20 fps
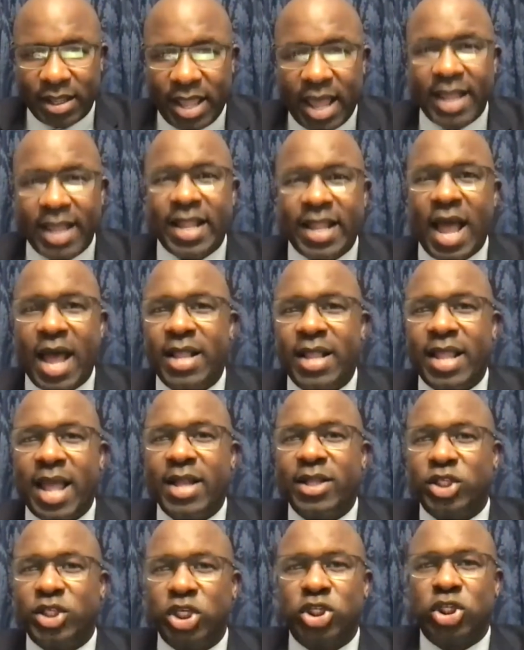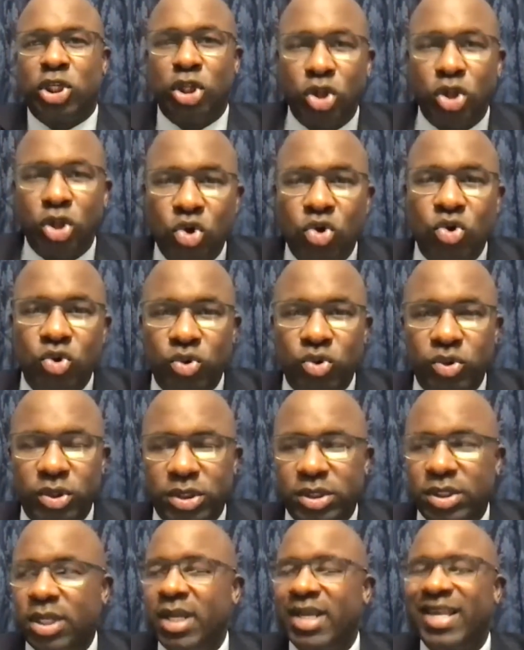Like not just
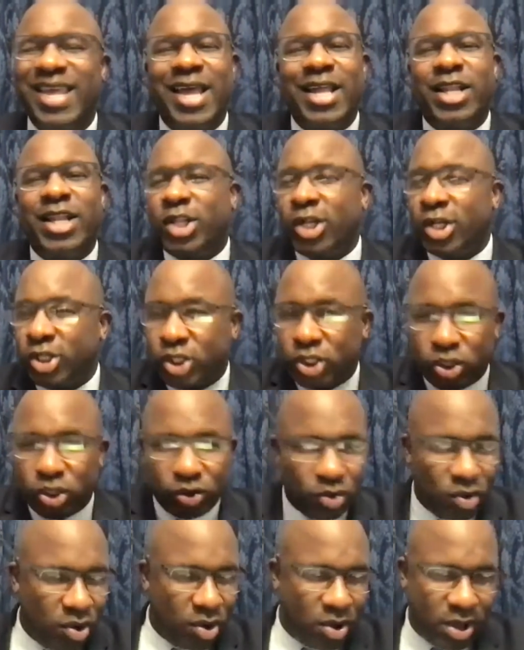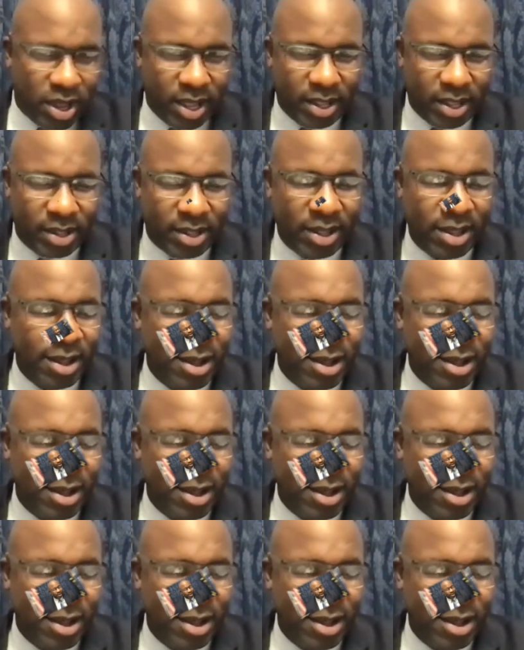lose, get destroyed.